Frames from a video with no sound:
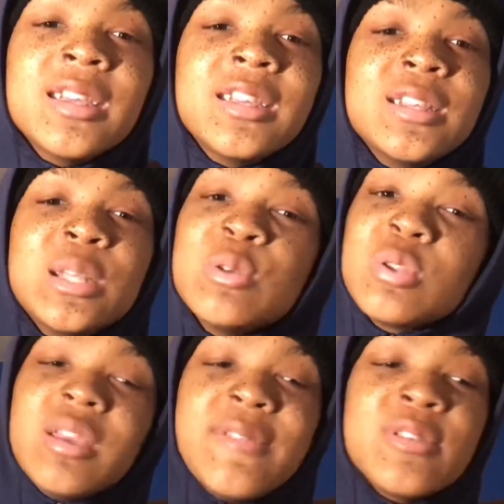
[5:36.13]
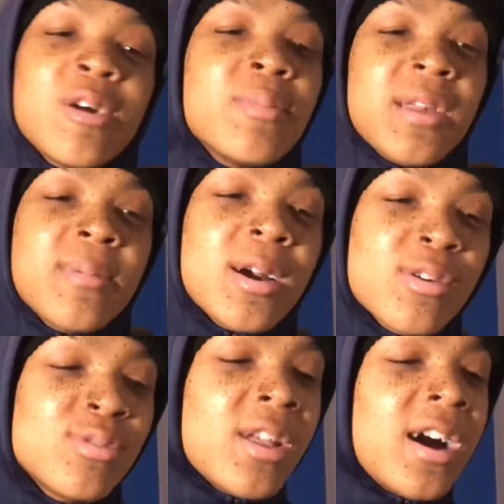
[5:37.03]
you, if you know me and my
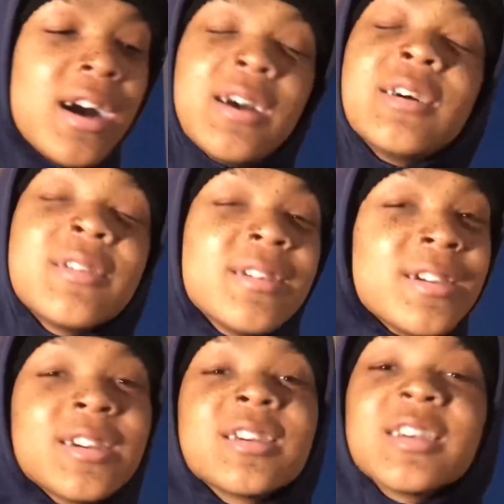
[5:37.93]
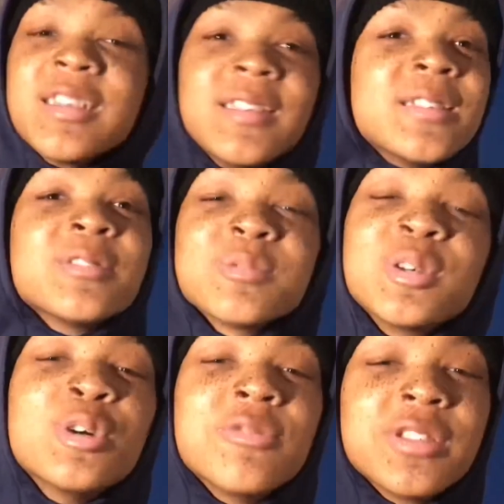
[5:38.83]
crew, dog, oh, yeah, some
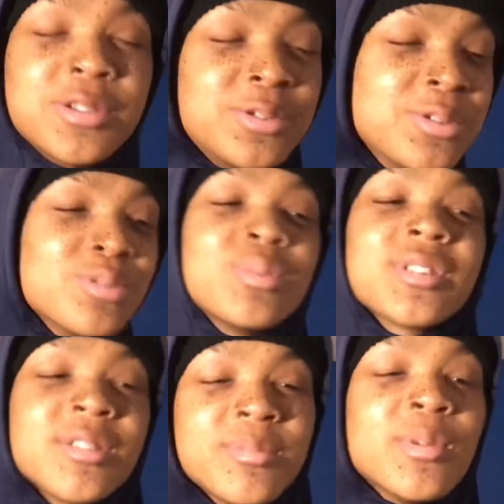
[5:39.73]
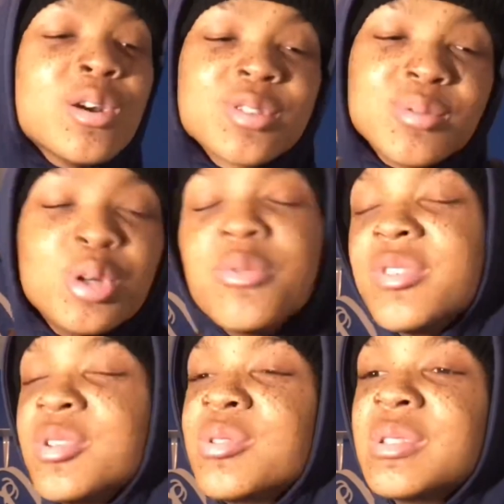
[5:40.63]
goofy dudes, but them are some goofy
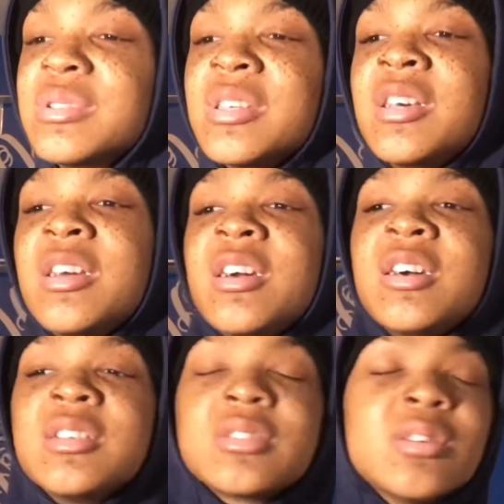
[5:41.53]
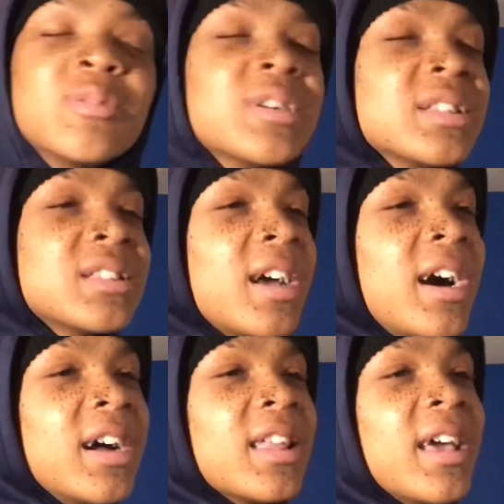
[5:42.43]
dudes. So once
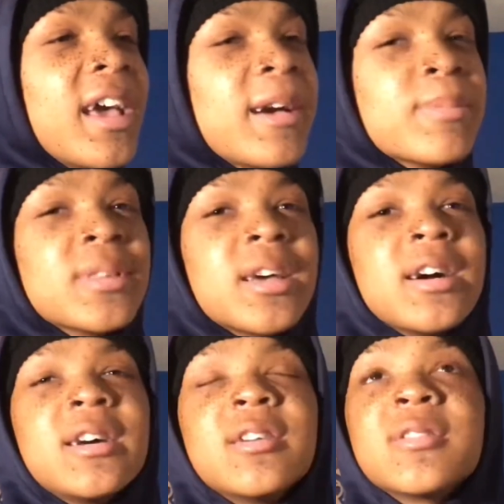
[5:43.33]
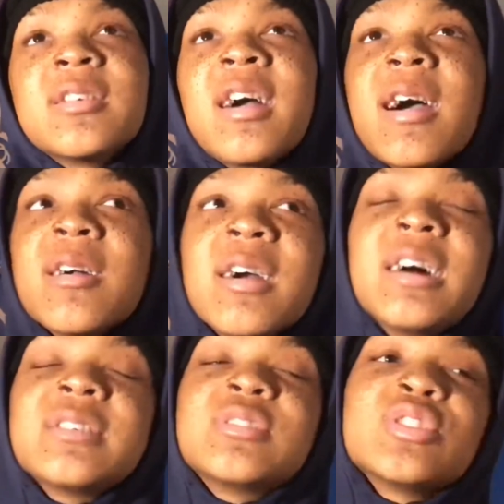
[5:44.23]
uh, that happened, dog,
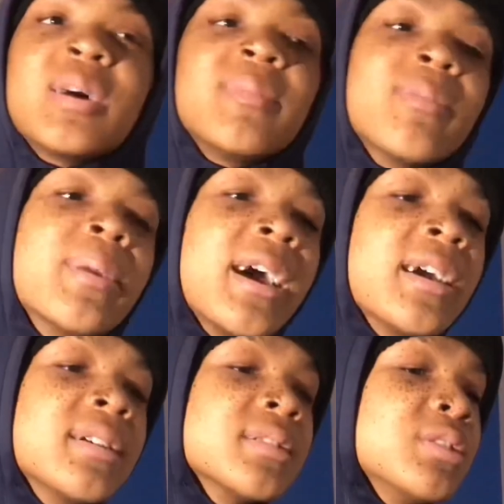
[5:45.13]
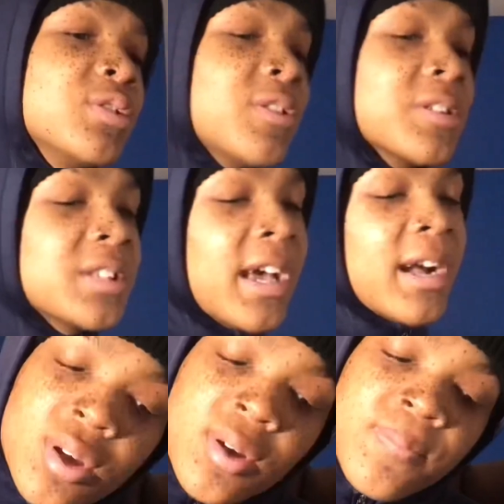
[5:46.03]
I, dropped my bag, you know what I'm saying? I got,
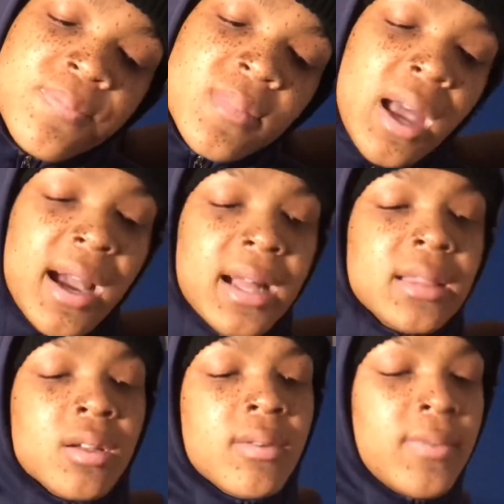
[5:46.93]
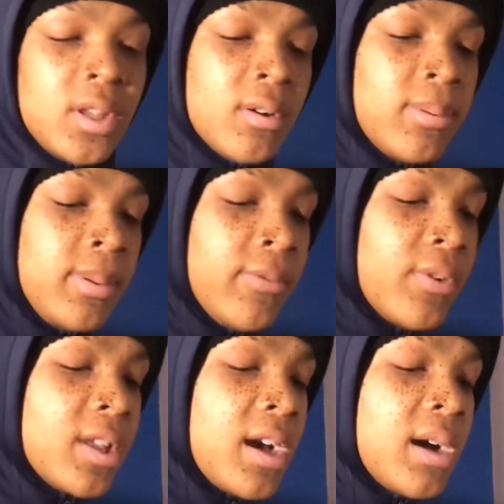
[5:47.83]
I got another video for
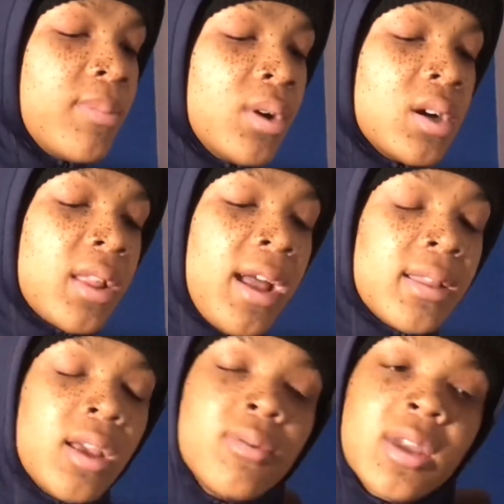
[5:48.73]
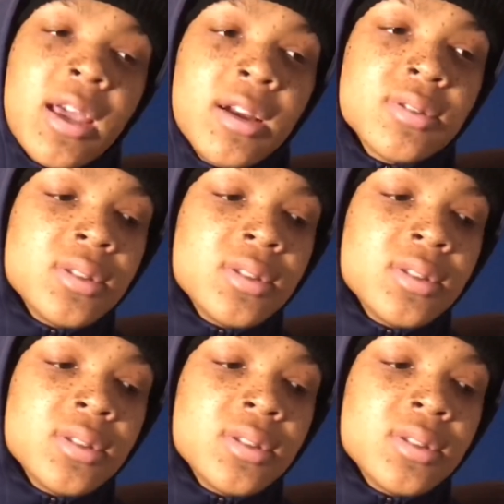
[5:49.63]
y'all, boy, I gotta deal with Garrison.